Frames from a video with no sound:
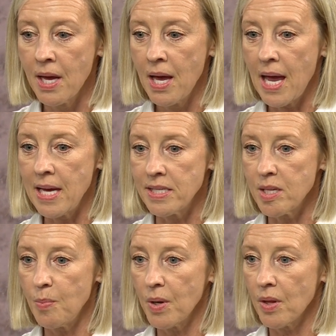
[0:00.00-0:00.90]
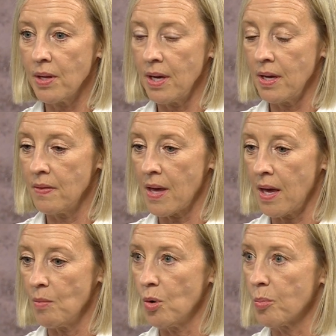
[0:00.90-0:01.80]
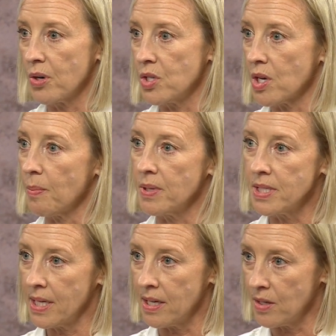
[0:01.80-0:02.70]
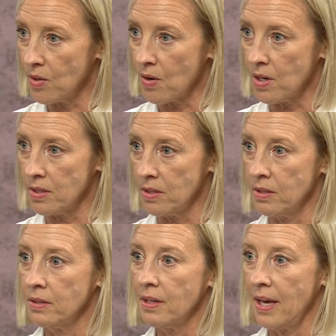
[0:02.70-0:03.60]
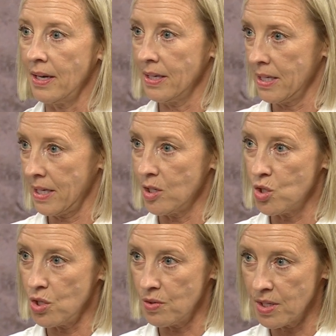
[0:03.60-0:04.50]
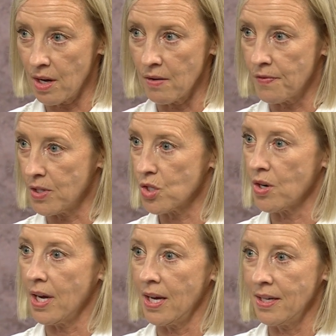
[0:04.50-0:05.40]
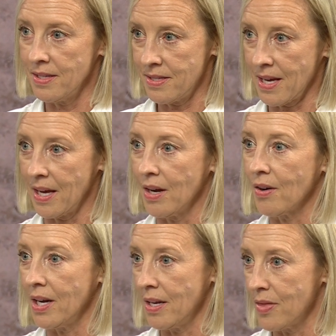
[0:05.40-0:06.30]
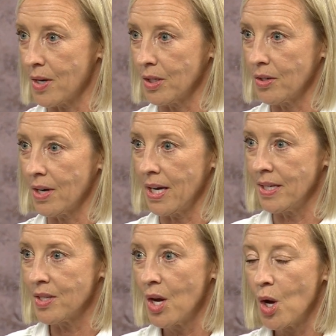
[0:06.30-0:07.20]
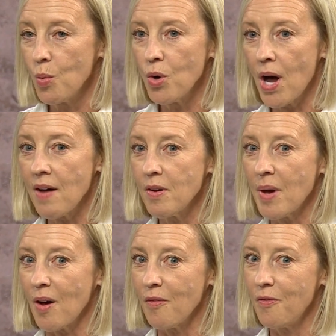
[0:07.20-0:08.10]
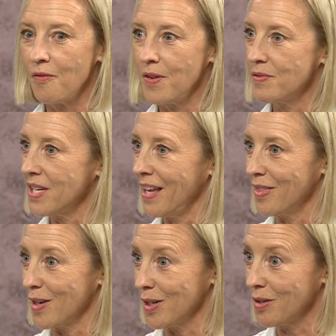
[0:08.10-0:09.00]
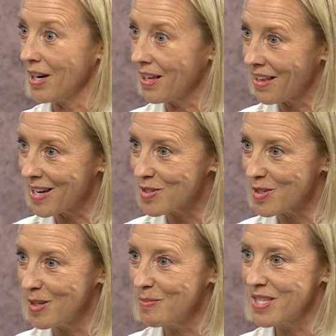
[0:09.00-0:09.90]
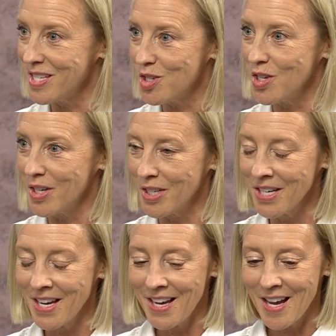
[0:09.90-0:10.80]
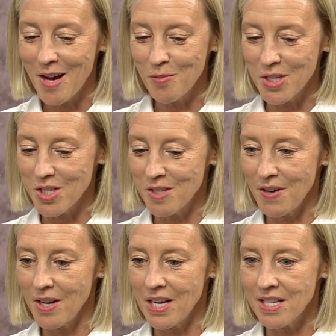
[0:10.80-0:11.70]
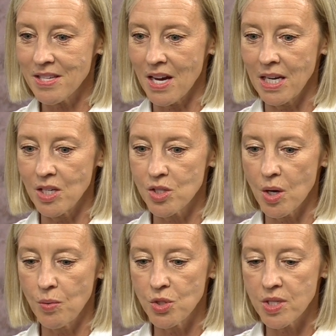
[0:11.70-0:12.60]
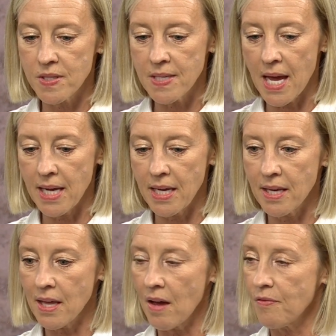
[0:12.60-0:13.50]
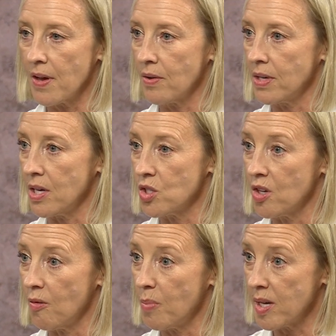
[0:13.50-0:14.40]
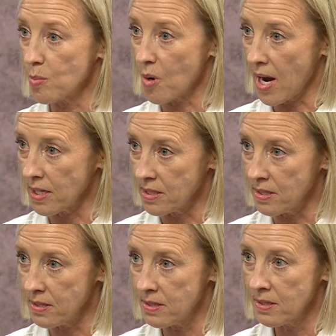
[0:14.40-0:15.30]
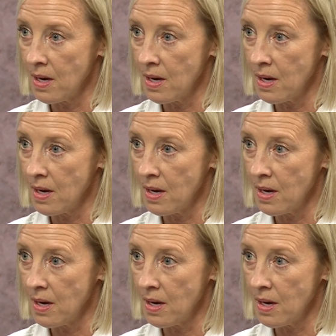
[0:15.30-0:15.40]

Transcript: And typically they will bridge up into kindergarten and can choose to go to first grade, second grade, and third grade. We'll have about 15 third grade classrooms this year, which is very exciting. So just taking that foundation of best practice,